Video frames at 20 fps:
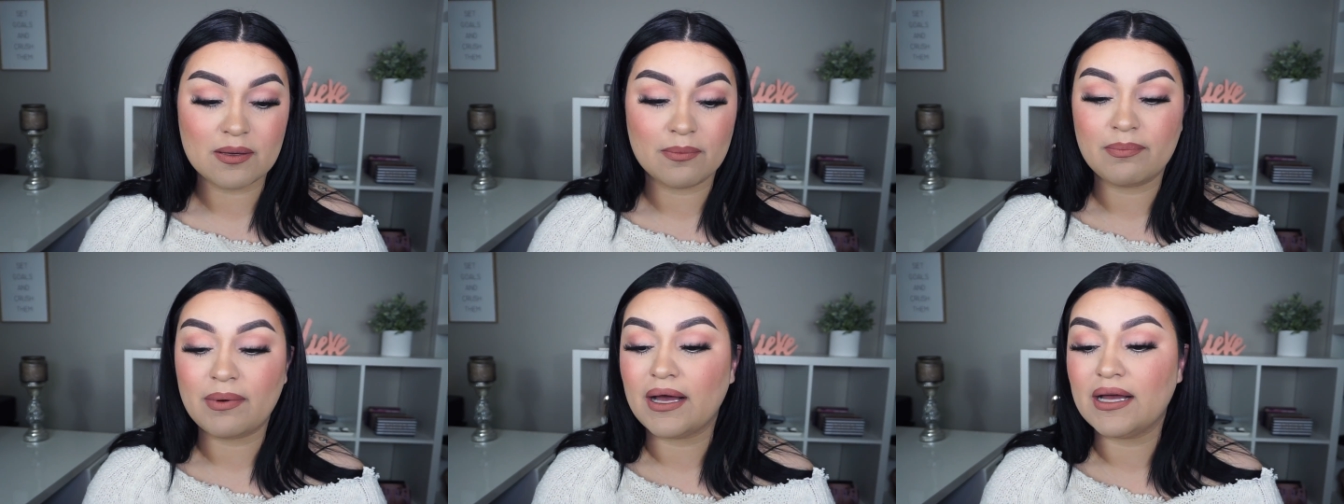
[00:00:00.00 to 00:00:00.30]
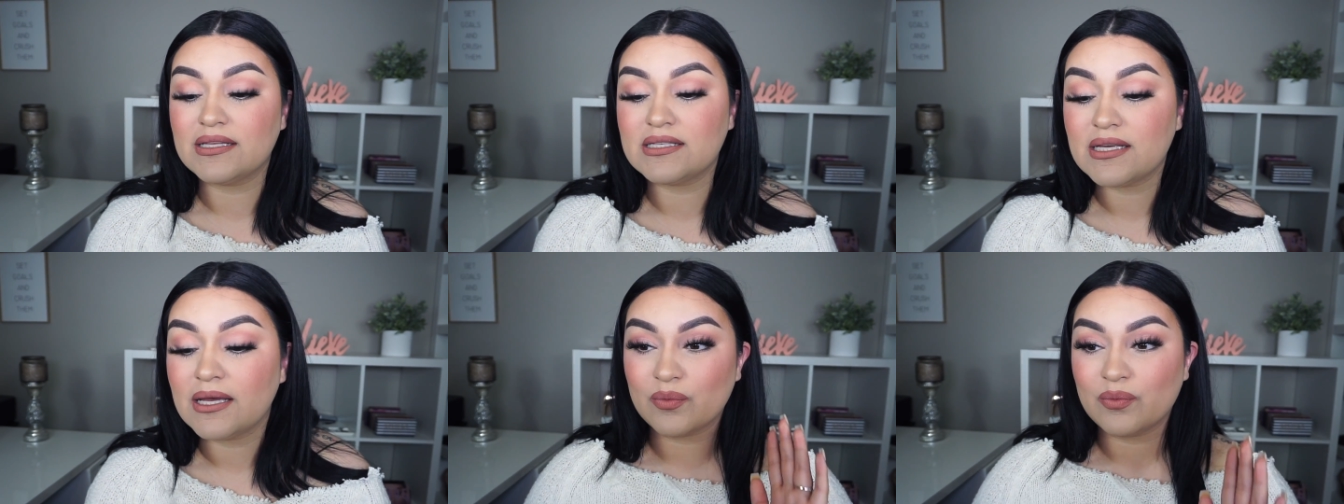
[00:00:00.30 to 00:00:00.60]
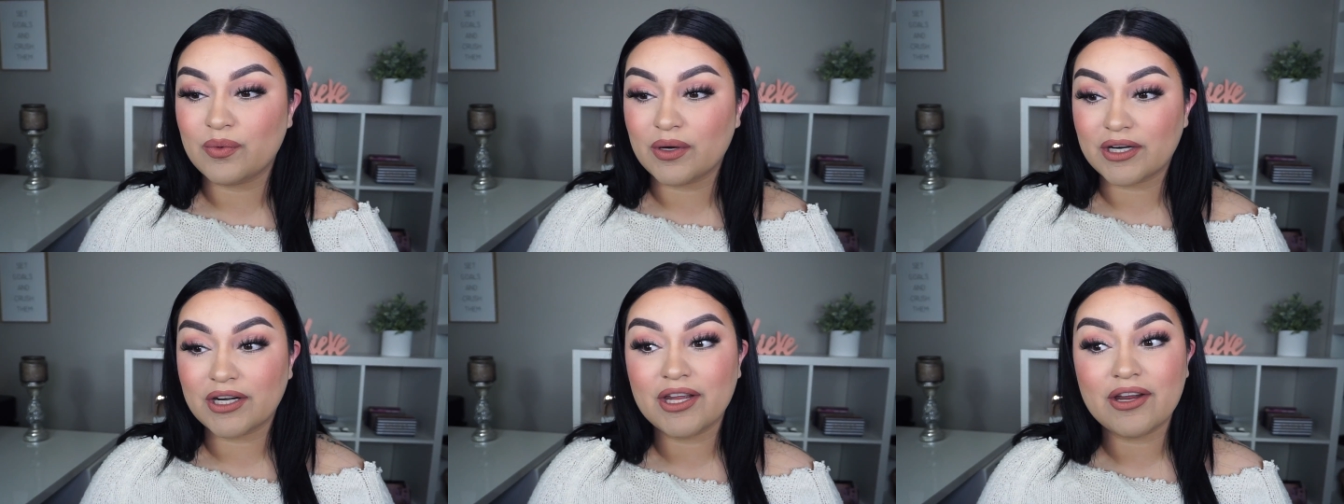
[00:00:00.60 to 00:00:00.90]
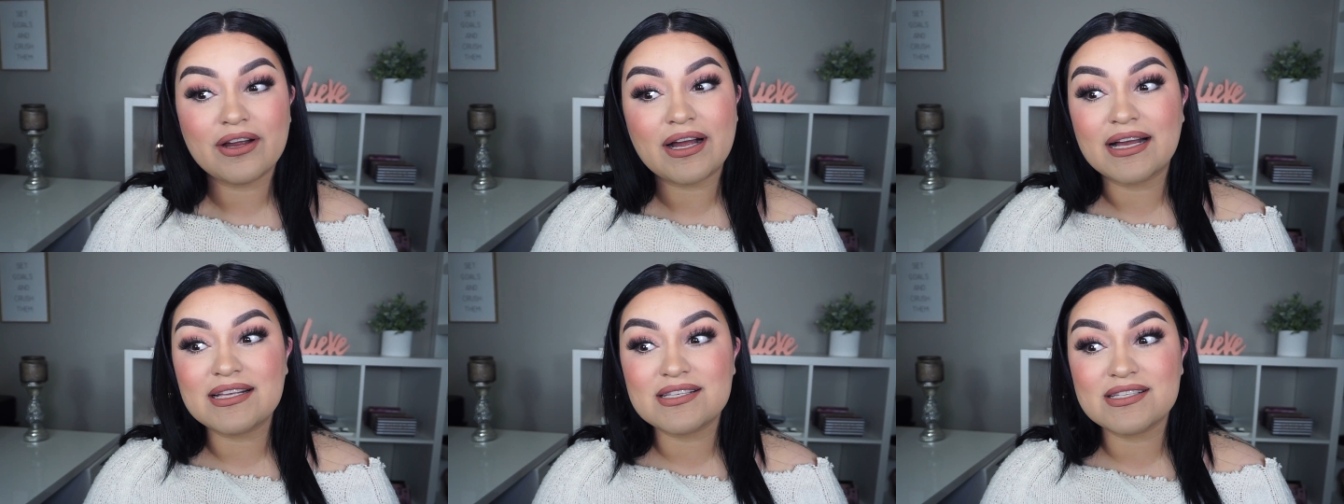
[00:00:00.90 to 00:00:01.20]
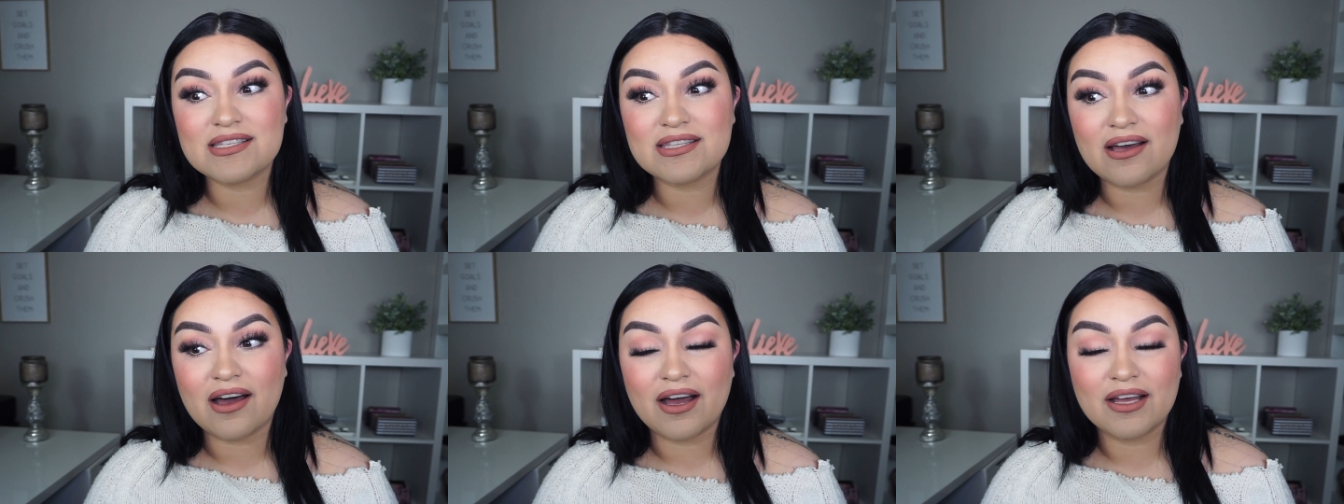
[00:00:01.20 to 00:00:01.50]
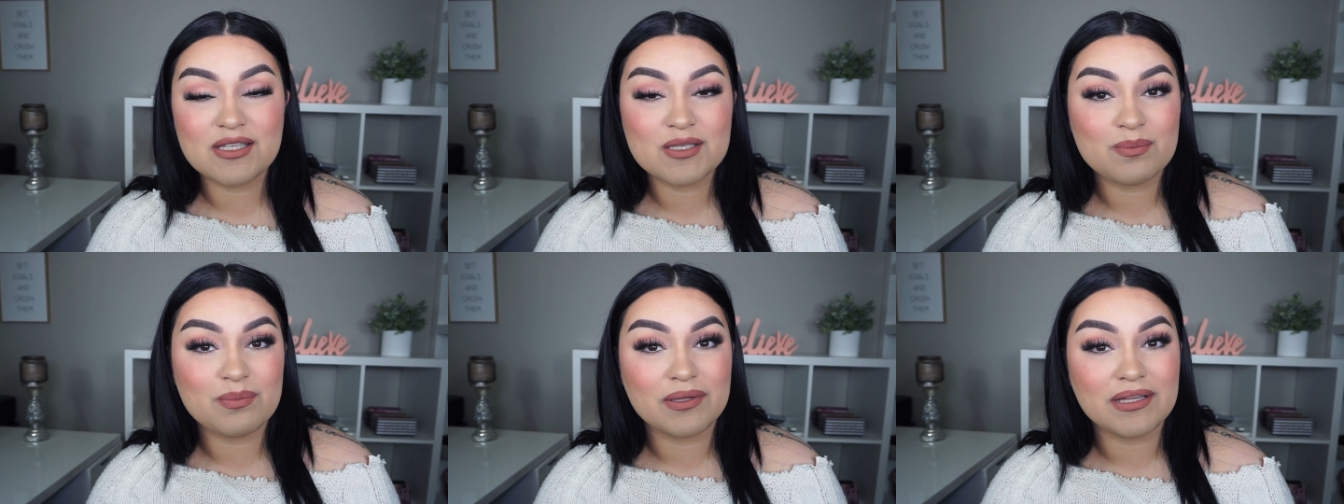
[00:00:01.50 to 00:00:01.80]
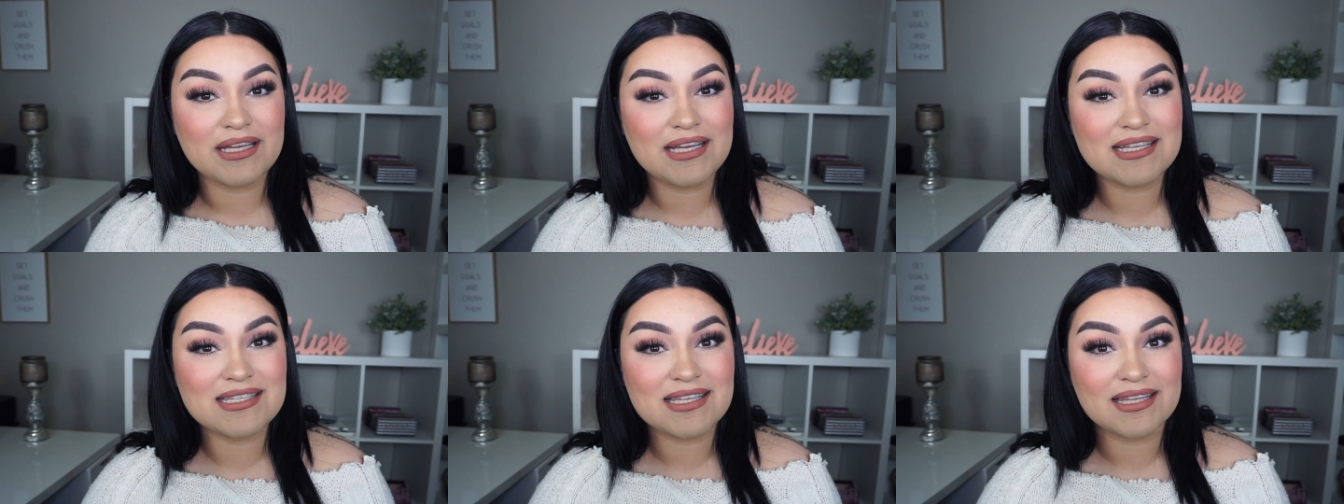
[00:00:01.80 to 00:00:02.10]
but what are you guys' thoughts?
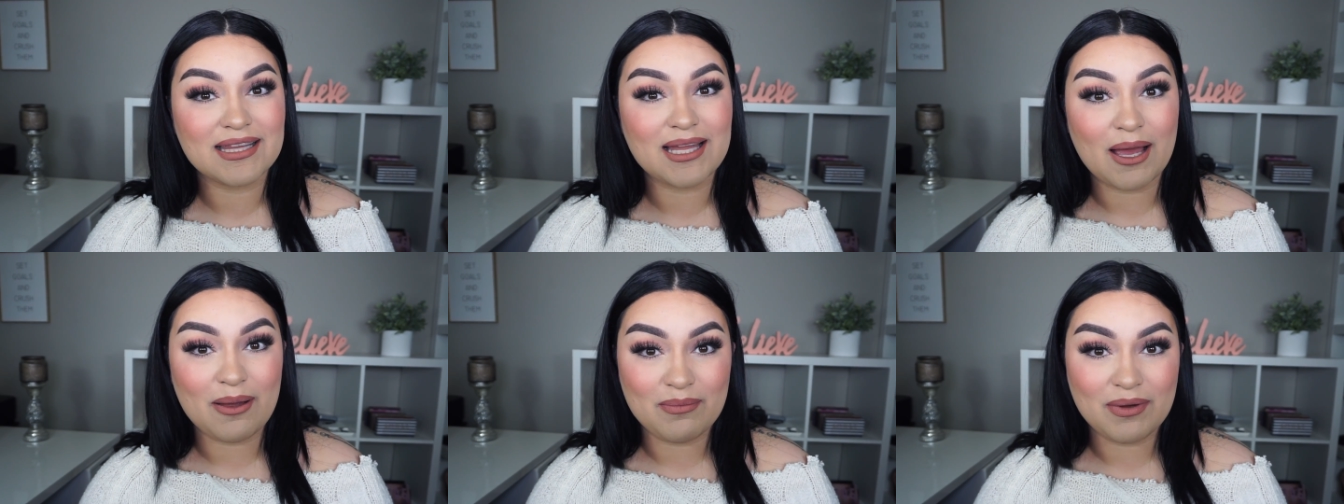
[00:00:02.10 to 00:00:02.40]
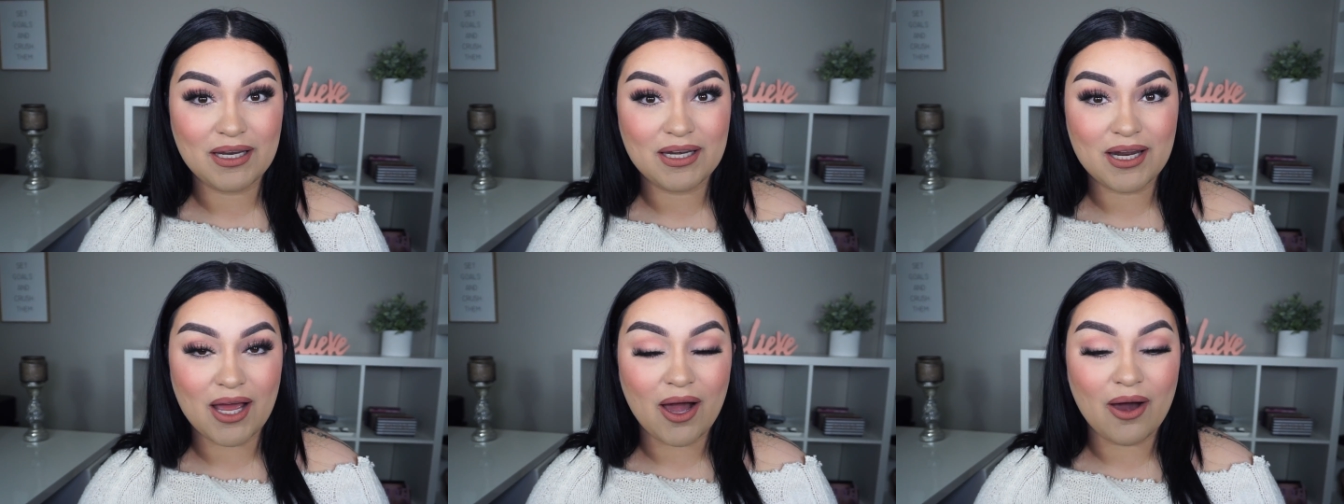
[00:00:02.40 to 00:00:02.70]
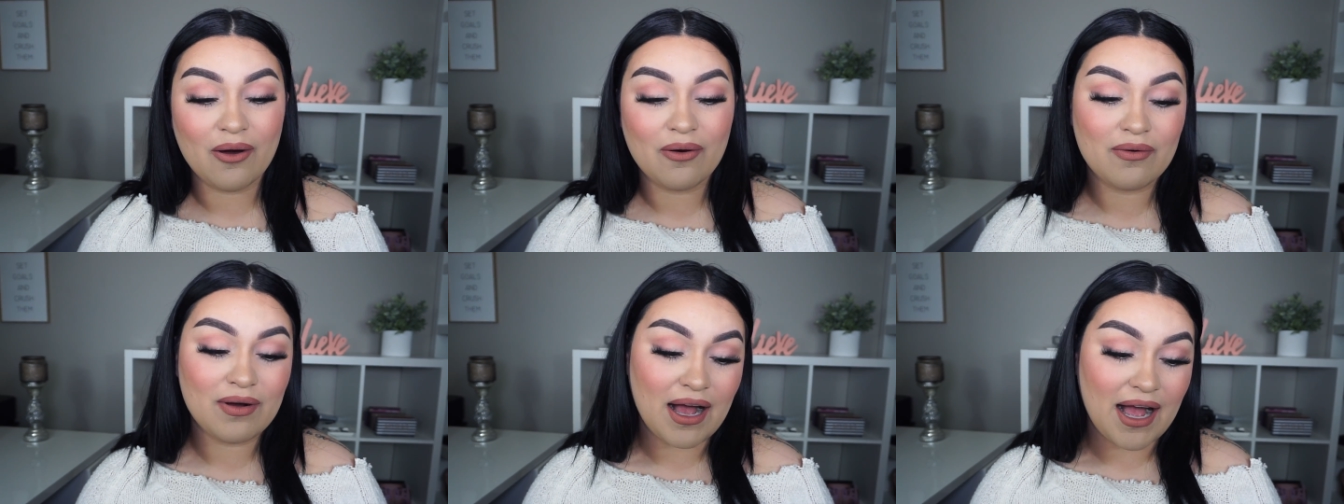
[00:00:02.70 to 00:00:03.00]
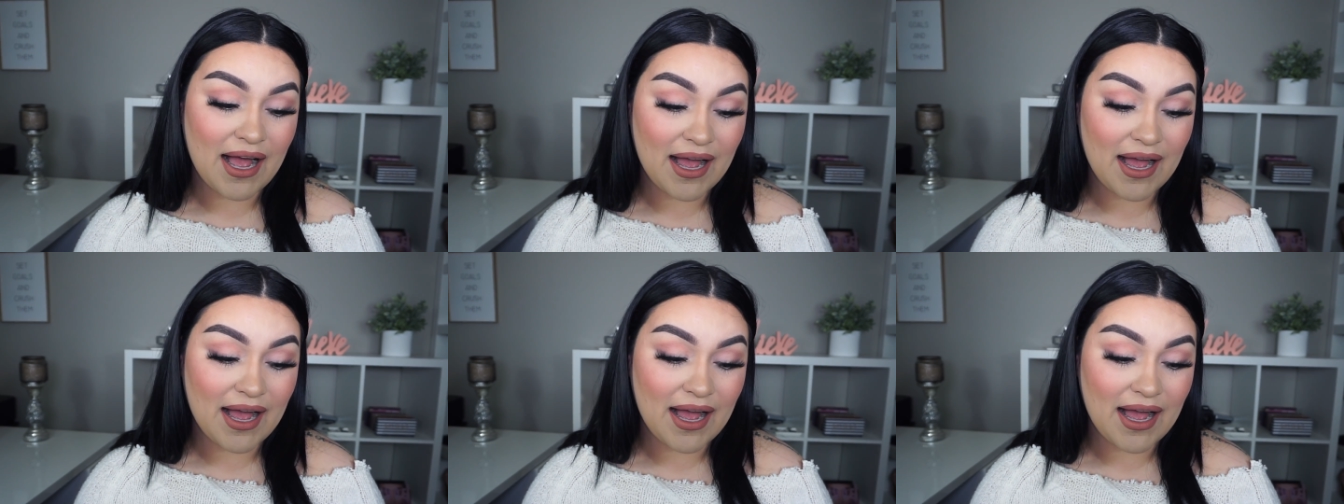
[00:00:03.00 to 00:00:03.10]
Please let me know.